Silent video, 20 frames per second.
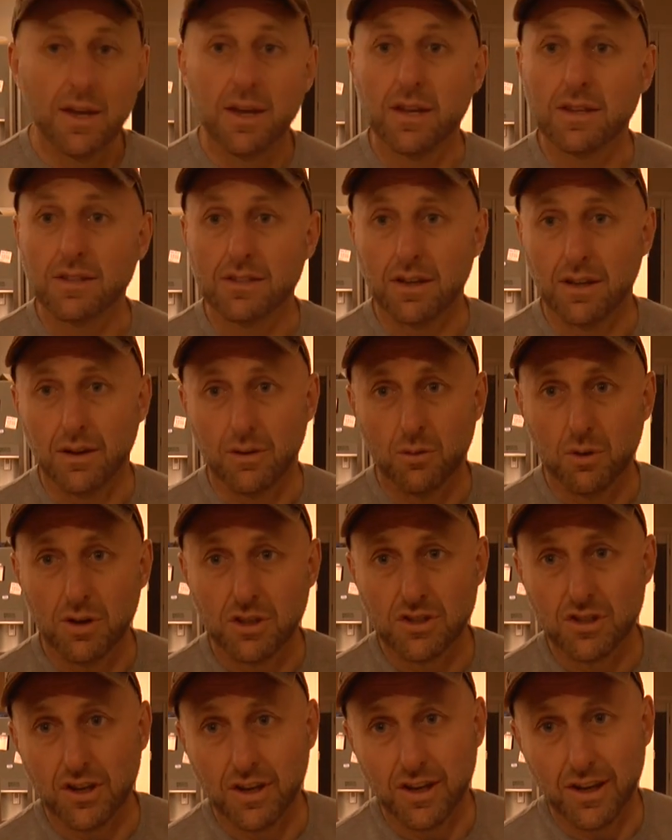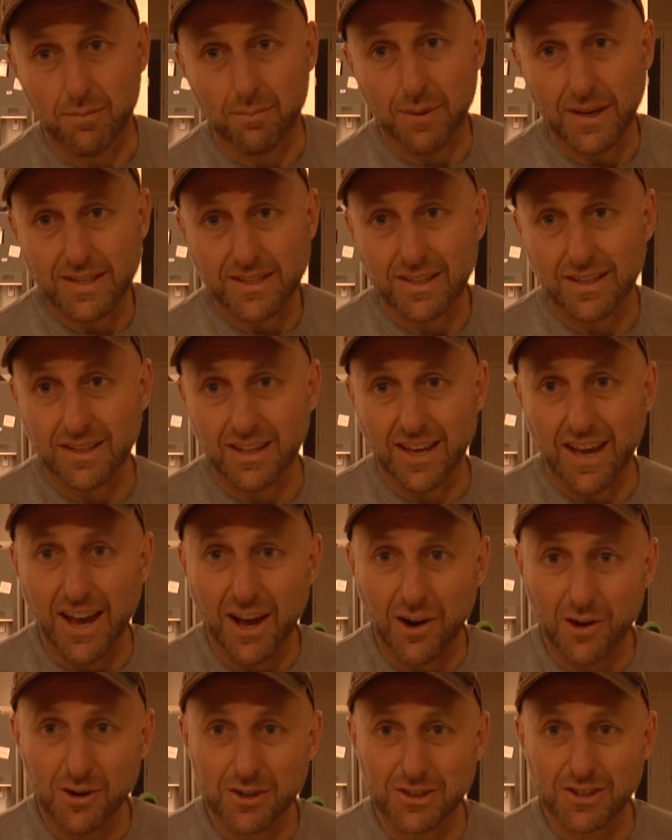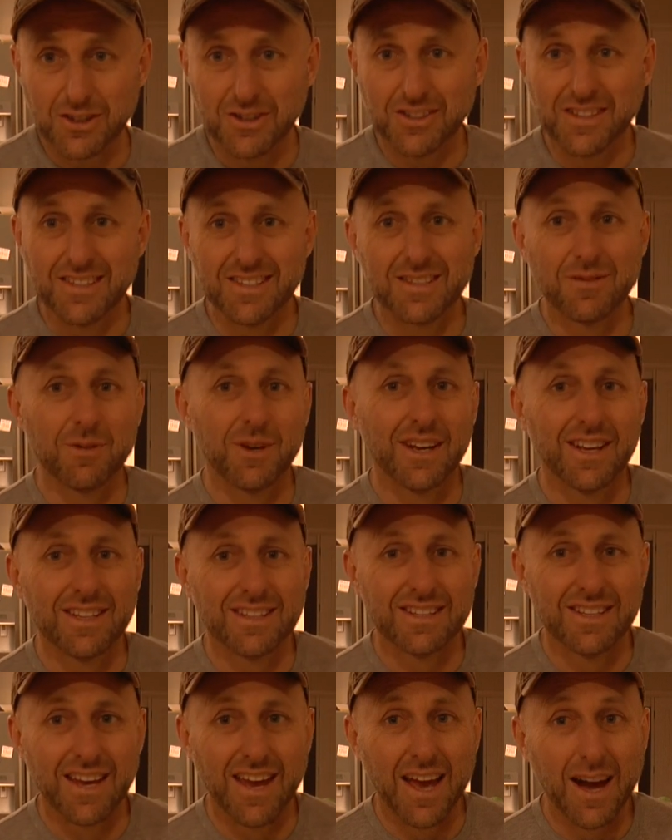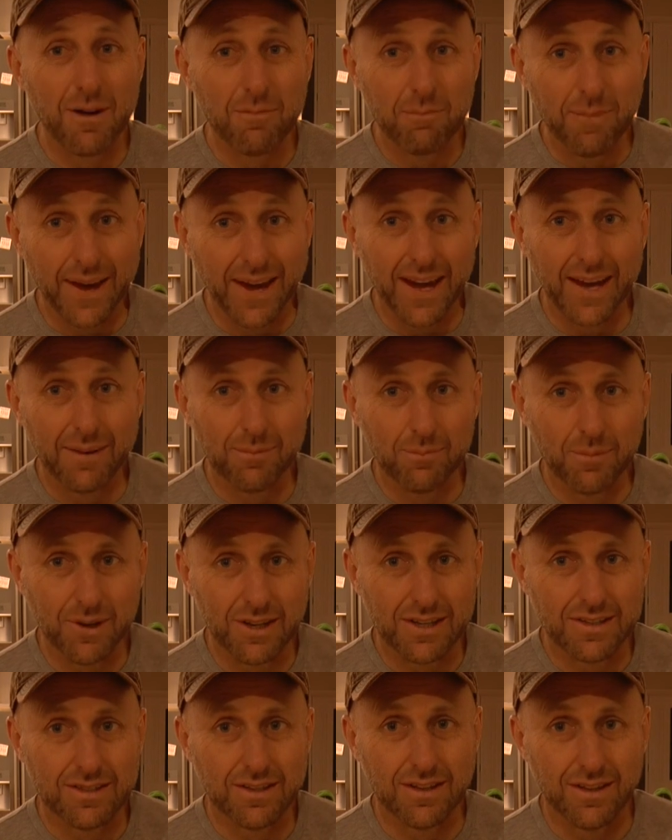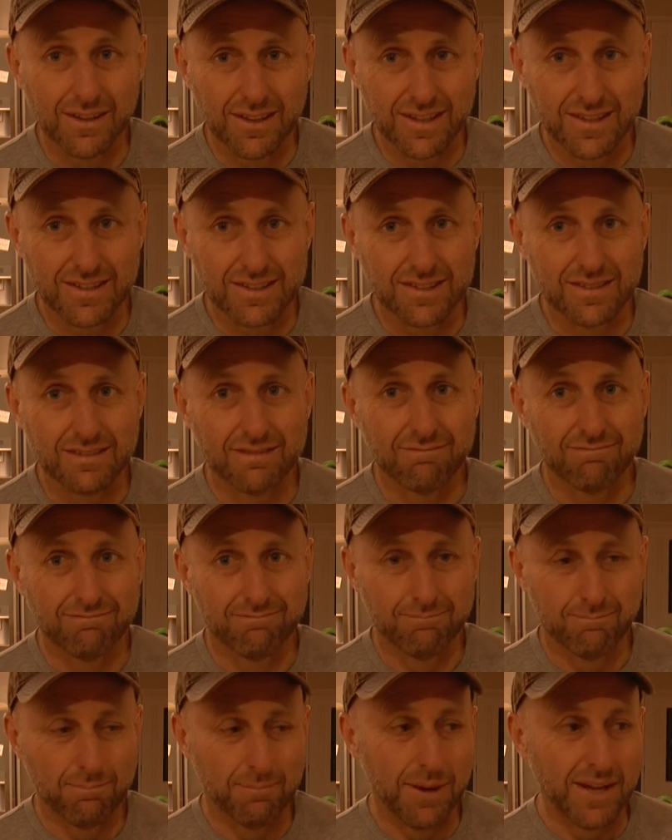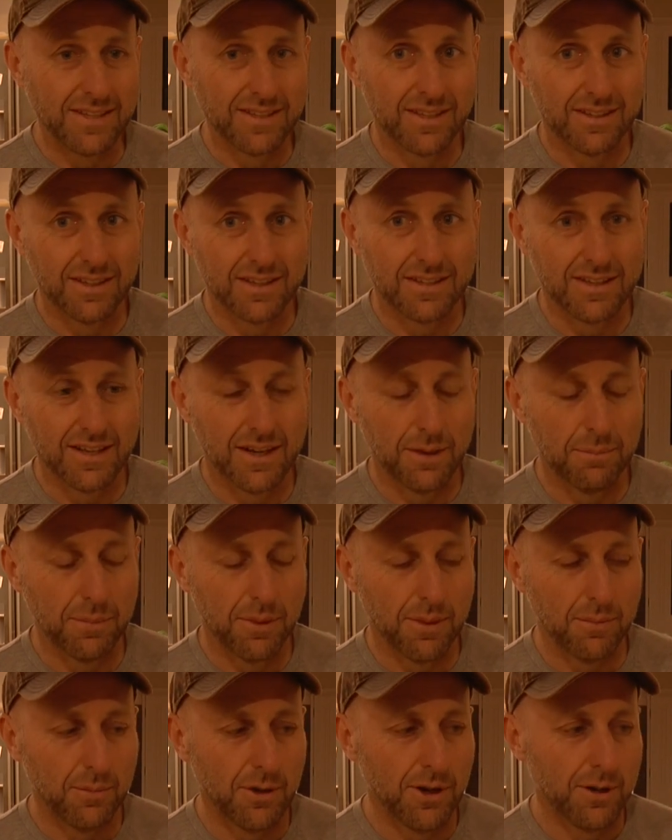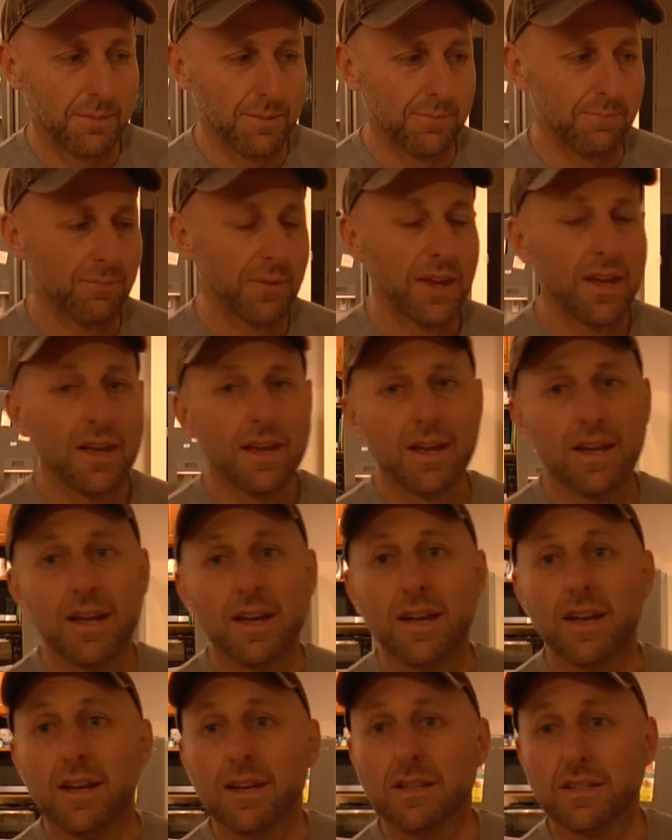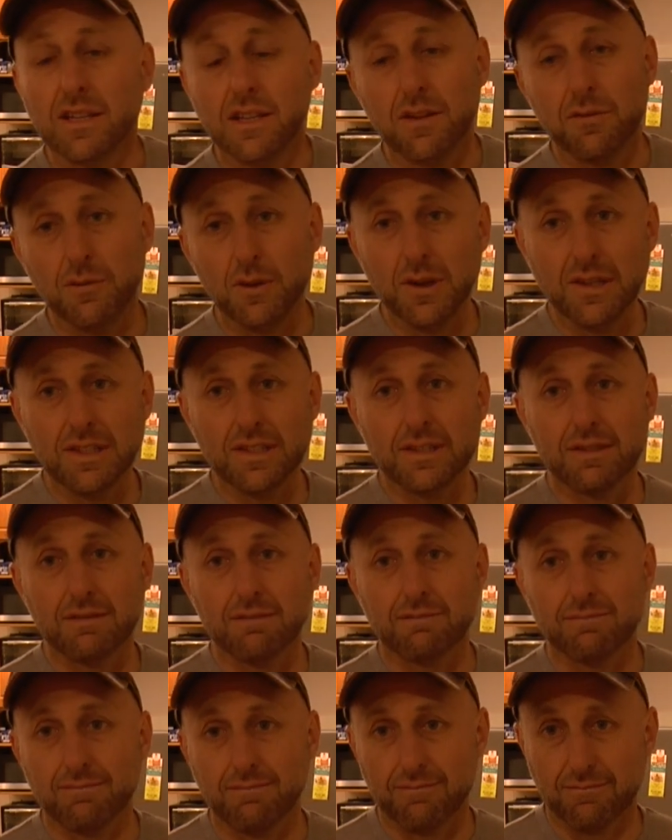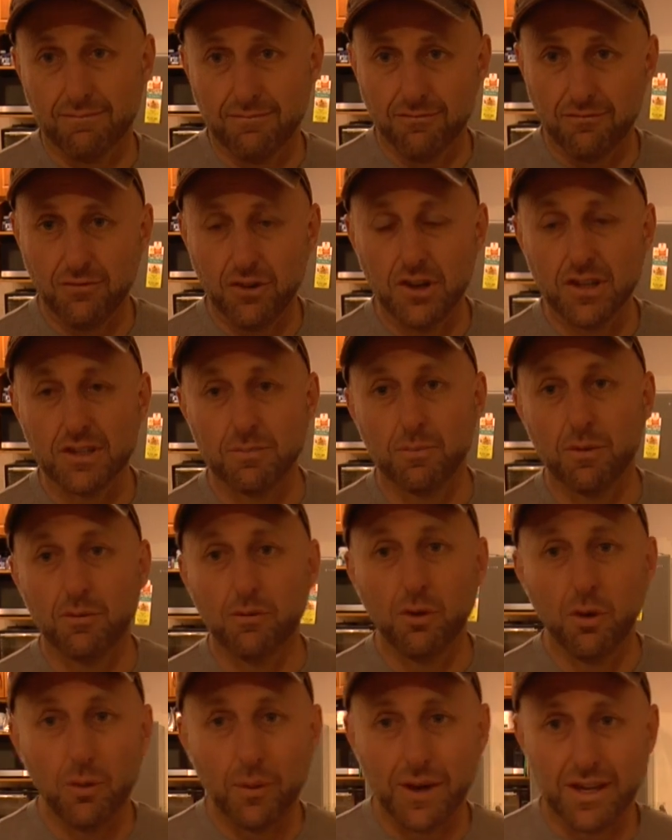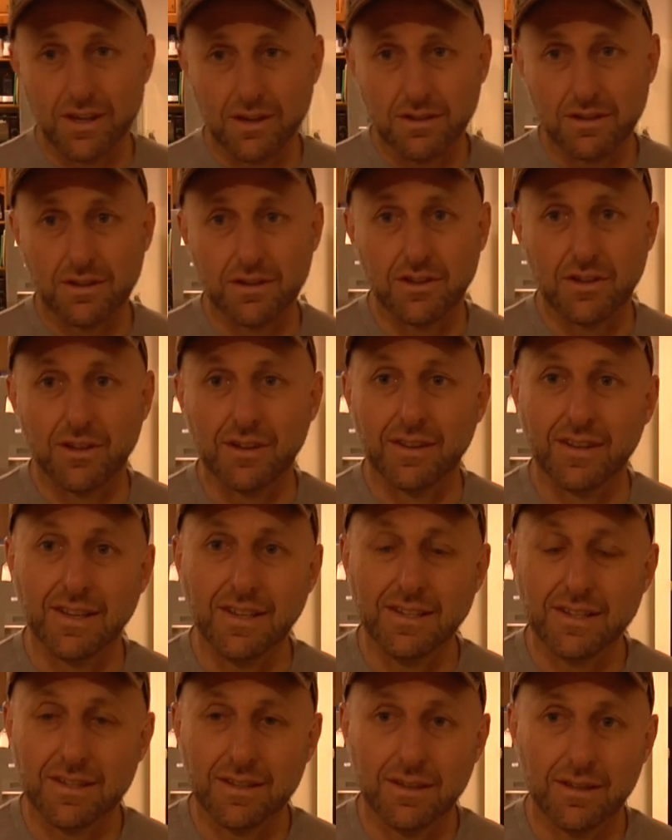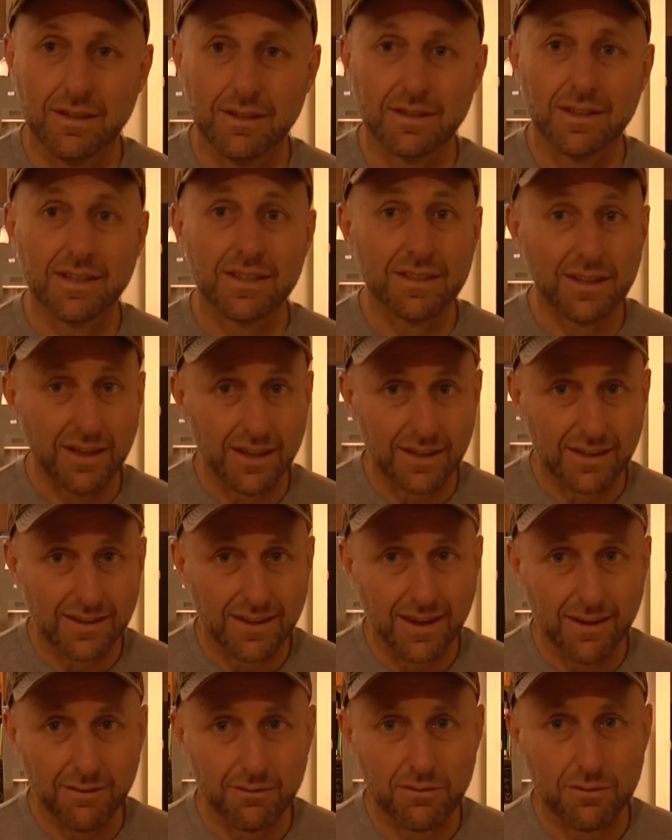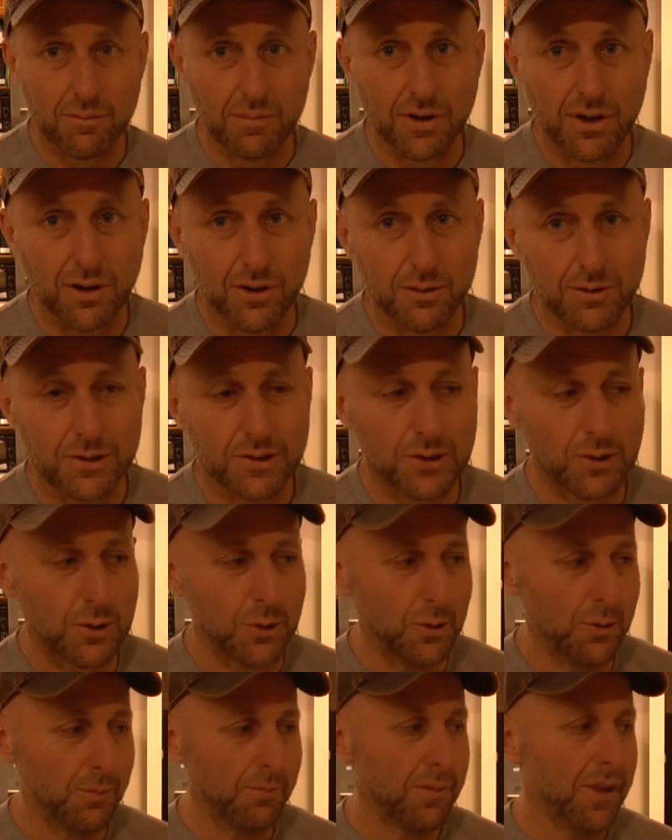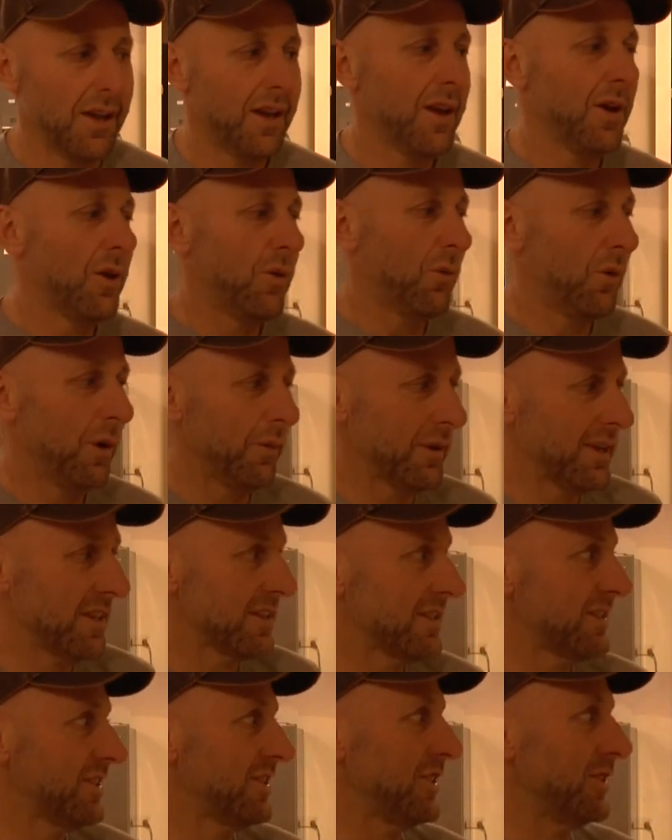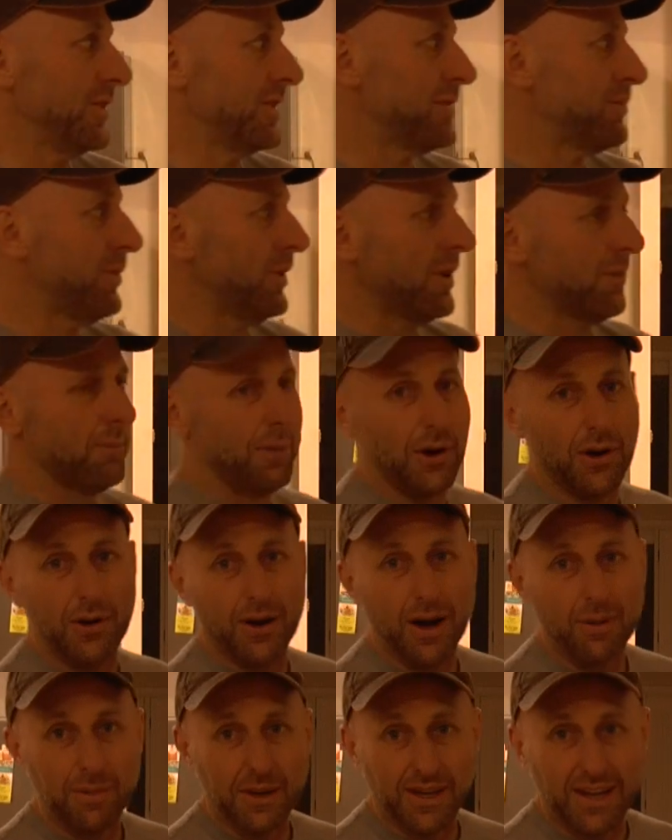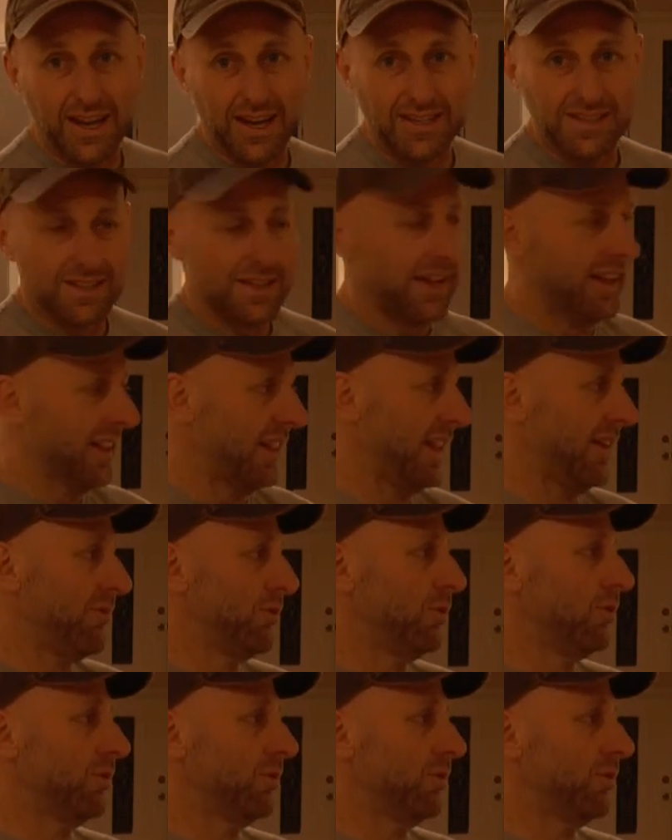So I want to show you basically how I do this, and we're going to see how bad my sight is basically set up at the moment. So the first before we used to do this, because I come from an old school, what we used to do is put a bow up against a level